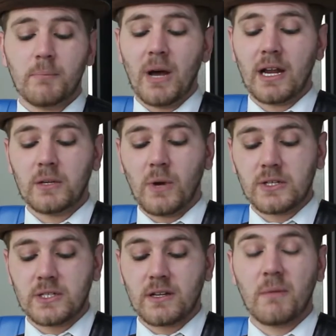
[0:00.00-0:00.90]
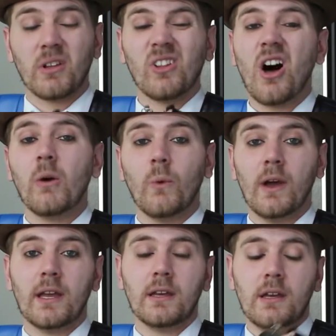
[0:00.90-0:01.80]
Pocket watches come a long
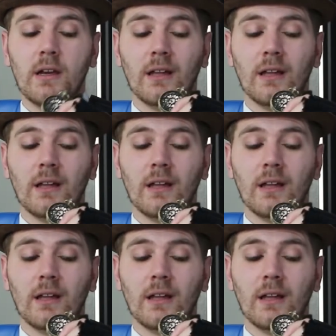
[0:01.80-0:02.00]
way,